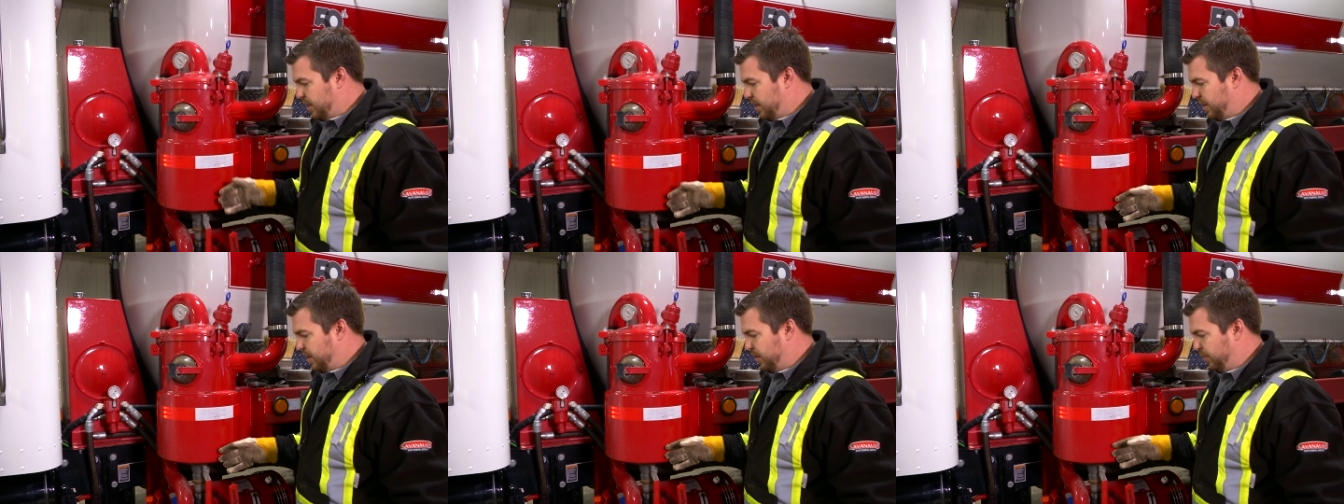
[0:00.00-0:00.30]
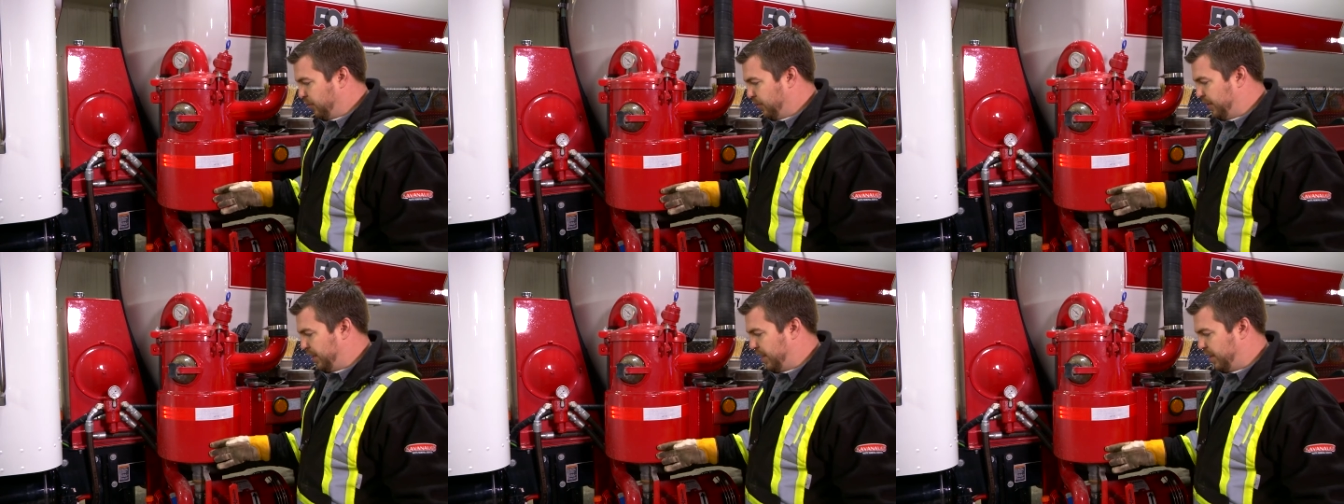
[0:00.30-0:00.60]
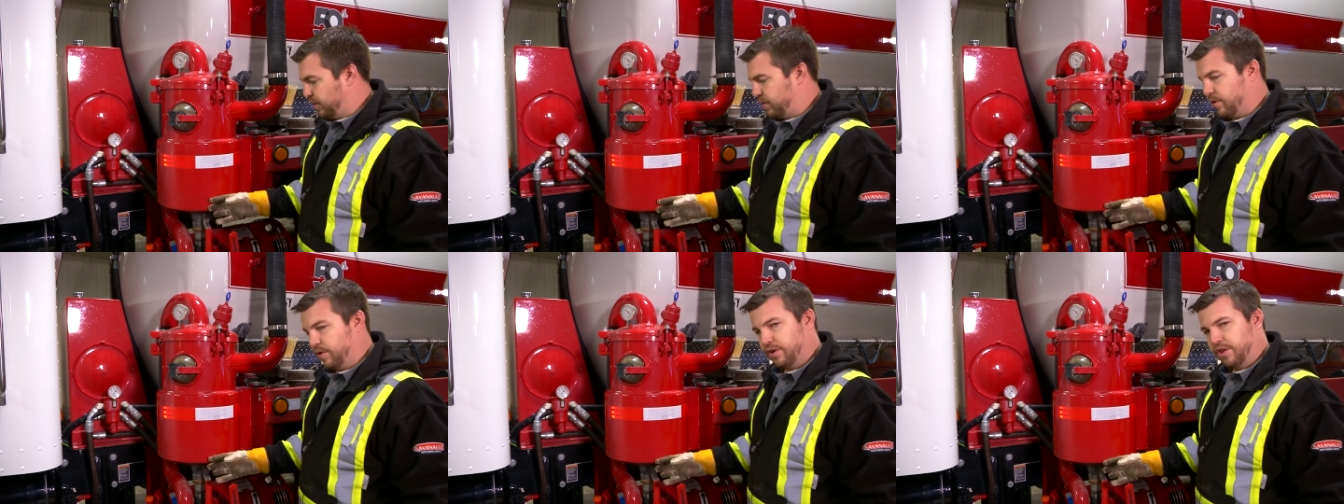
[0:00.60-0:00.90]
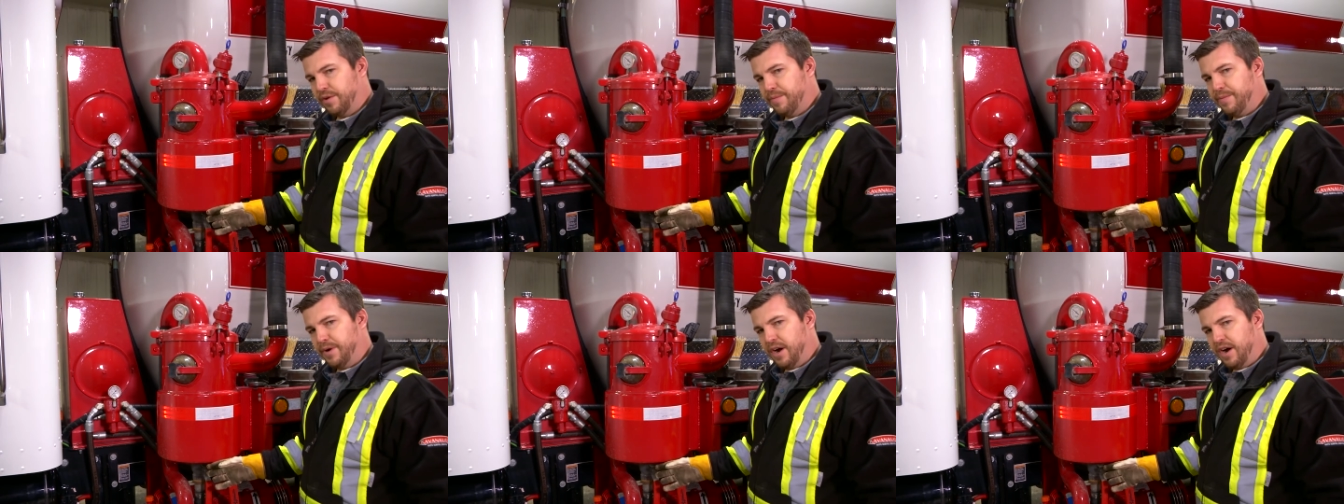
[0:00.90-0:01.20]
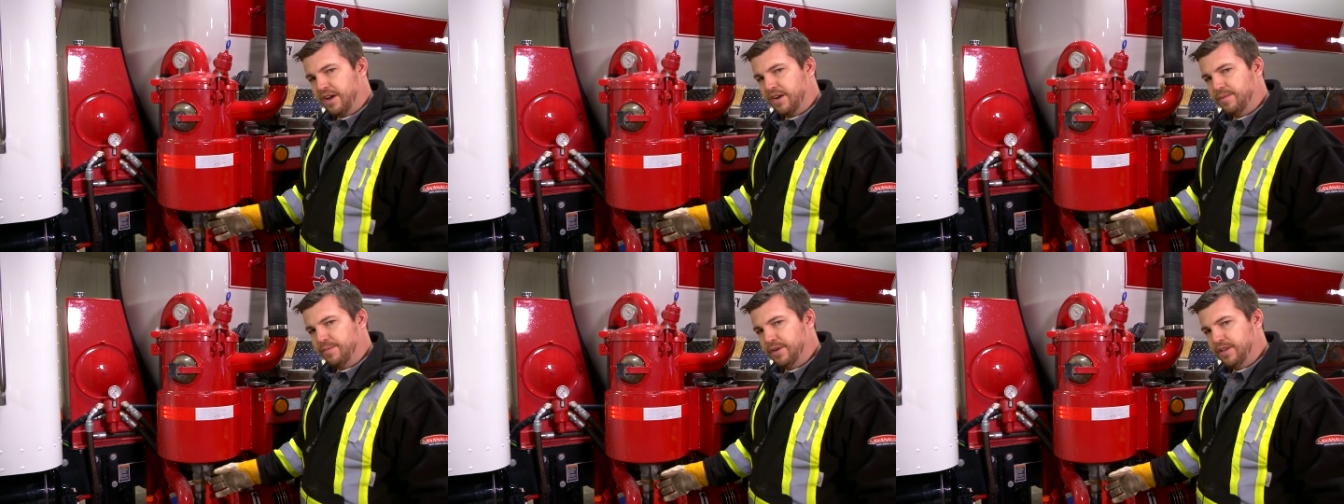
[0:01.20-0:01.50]
We'll now go to the
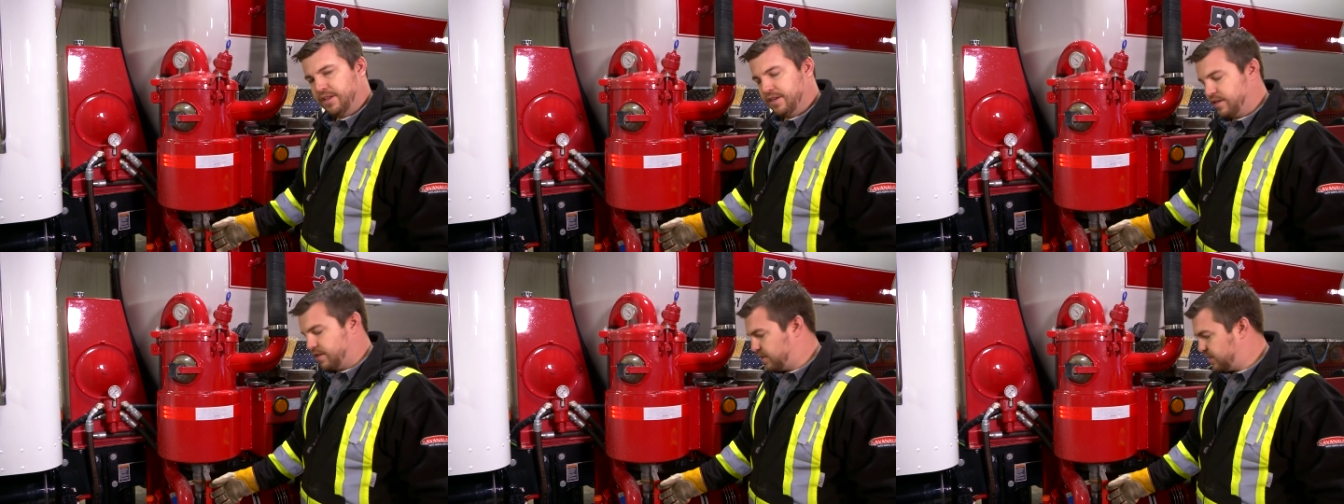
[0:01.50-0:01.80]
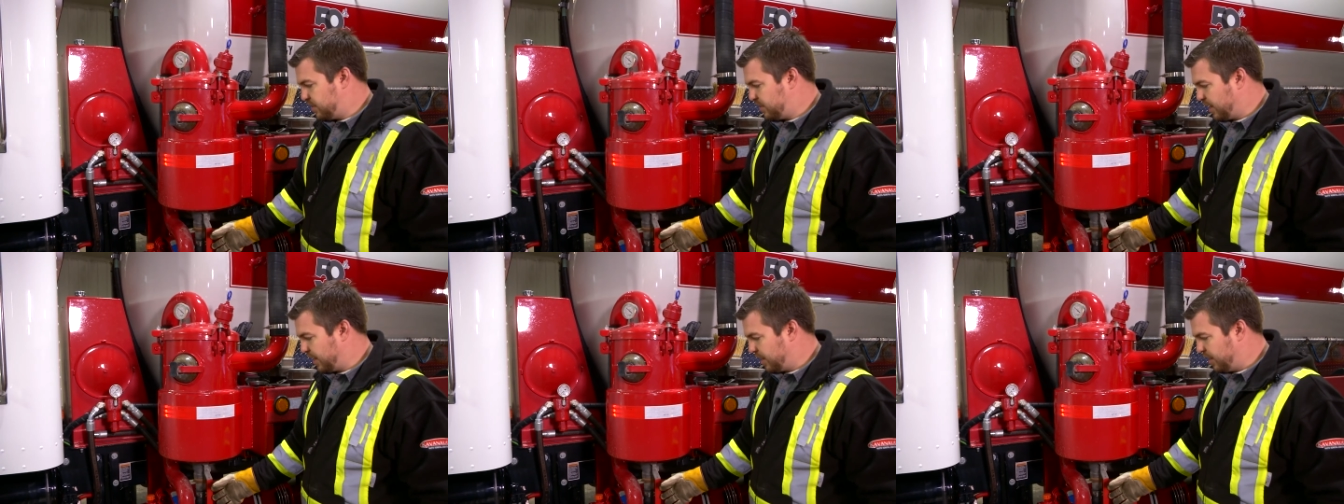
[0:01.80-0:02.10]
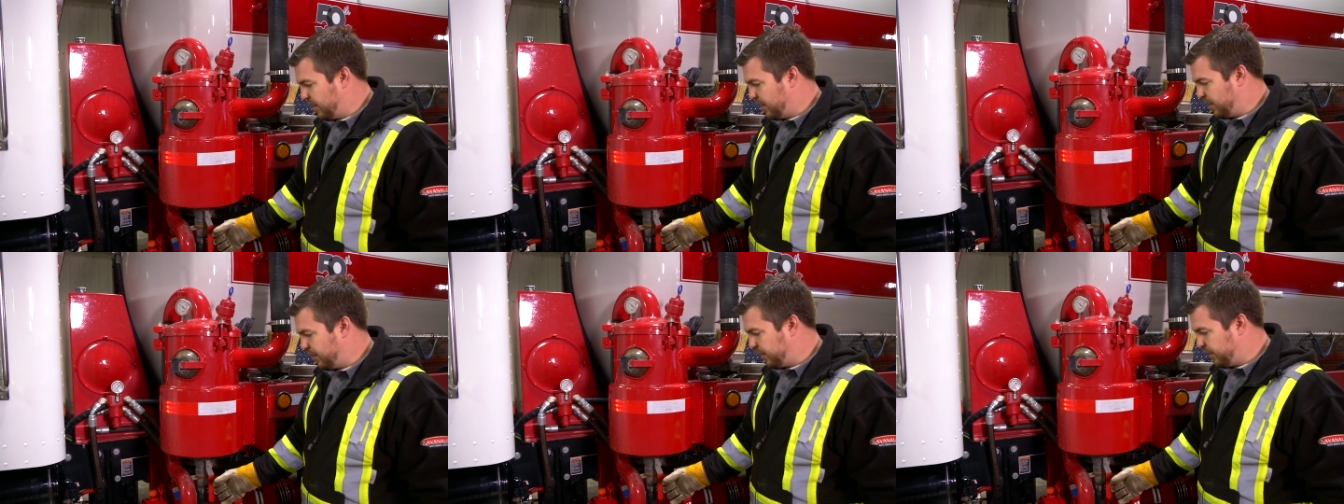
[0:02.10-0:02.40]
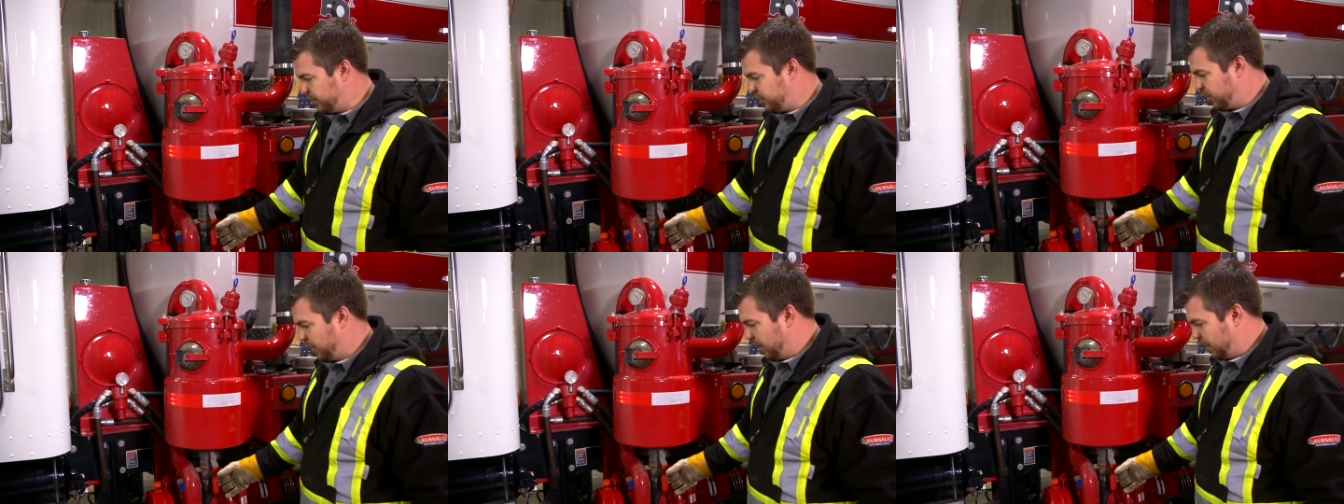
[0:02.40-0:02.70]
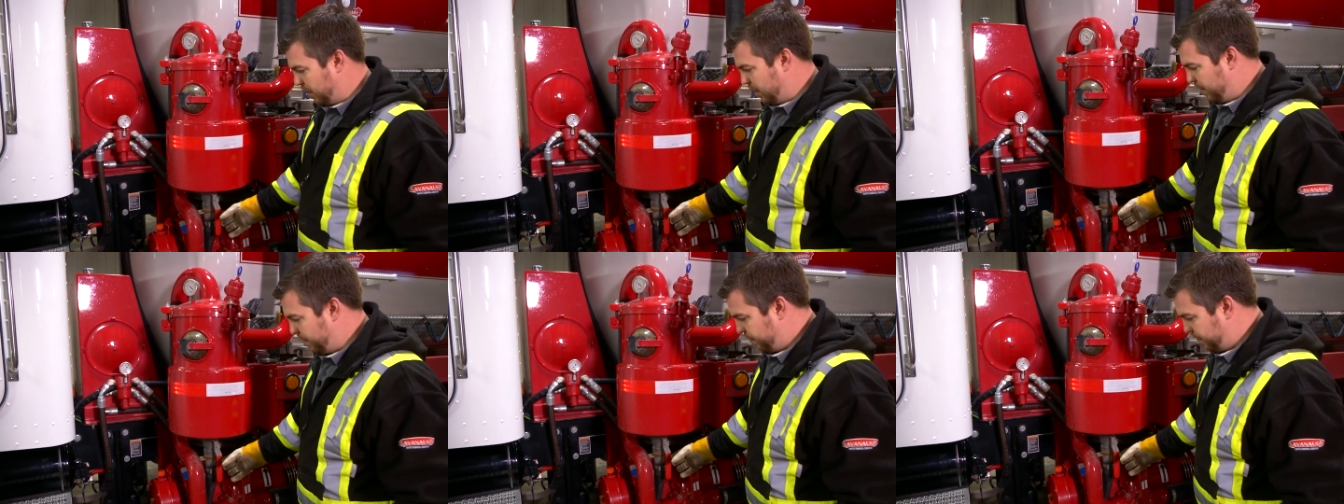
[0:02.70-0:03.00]
bottom of this secondary
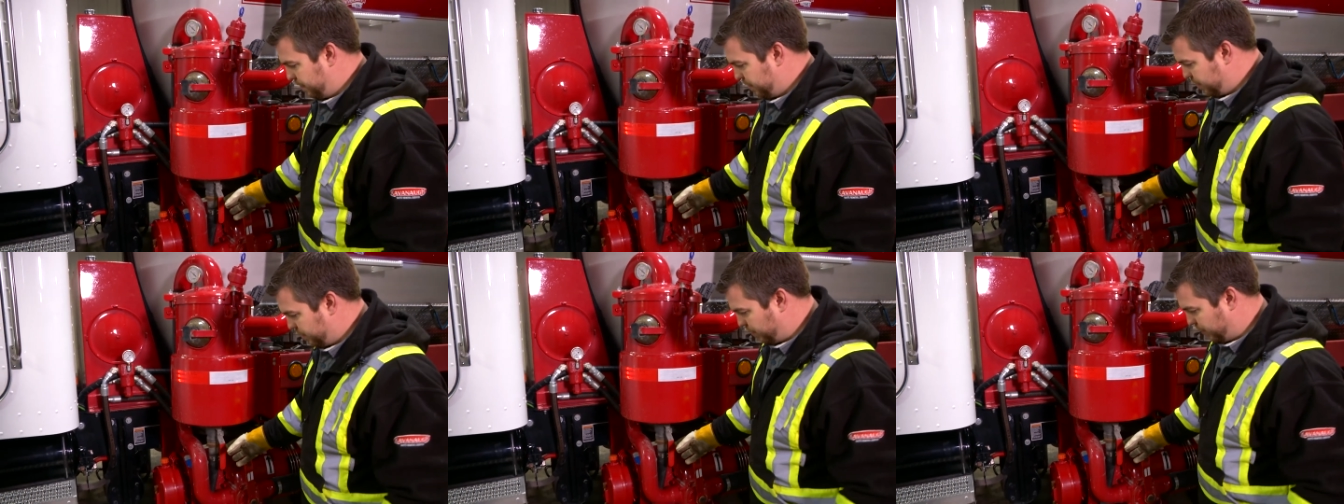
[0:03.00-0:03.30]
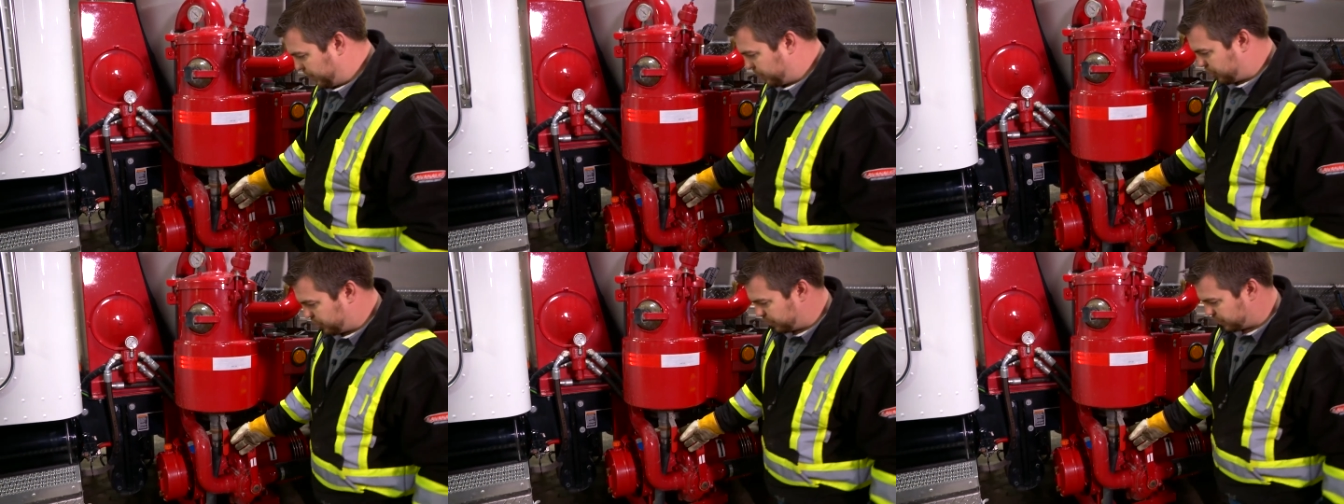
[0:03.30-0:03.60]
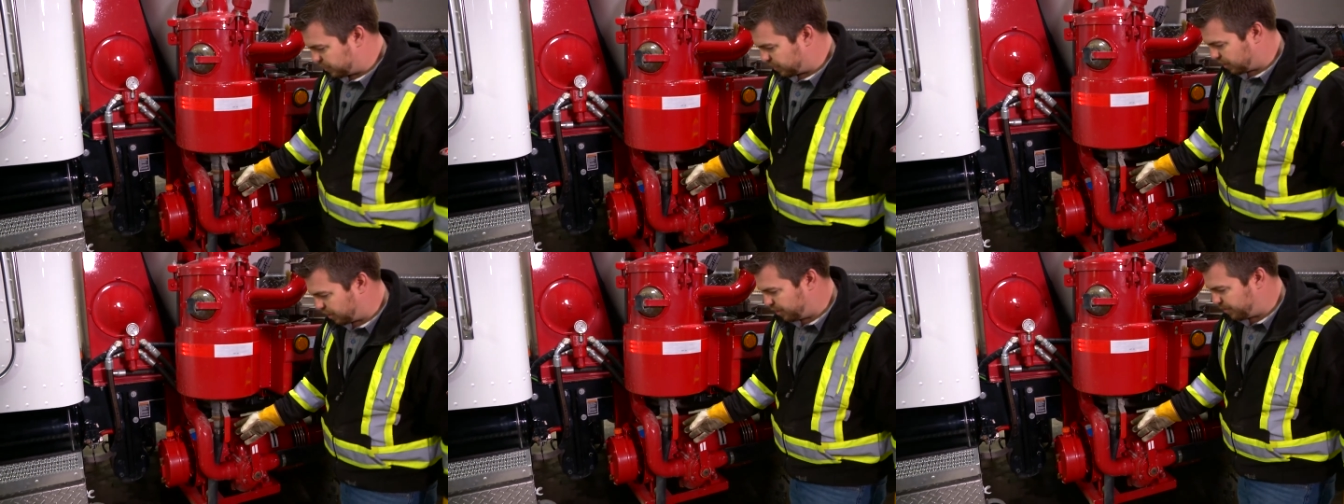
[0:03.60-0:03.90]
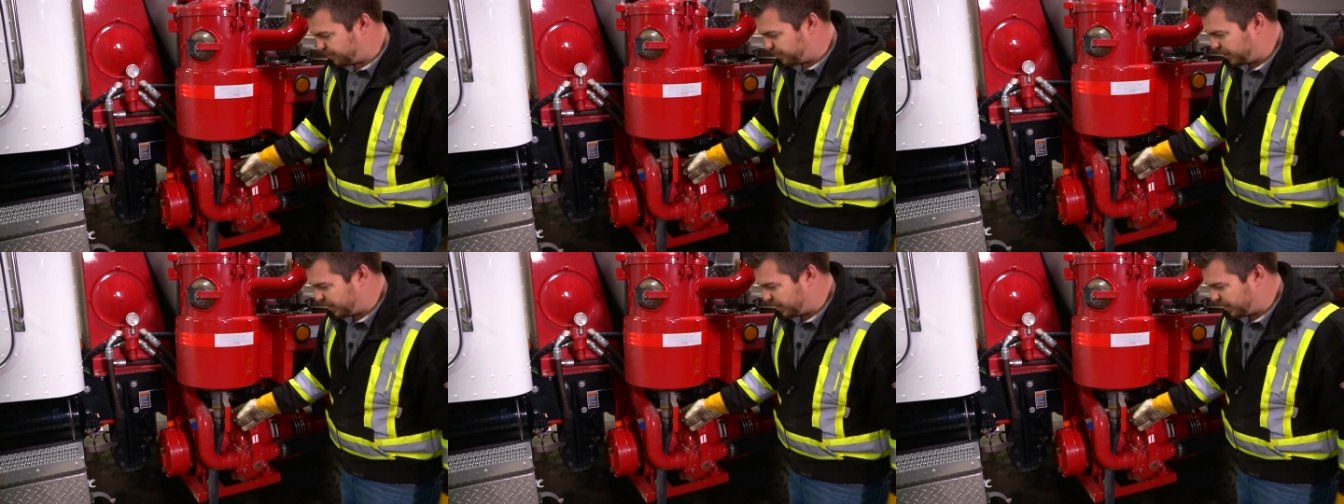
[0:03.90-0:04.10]
shutoff, which is hard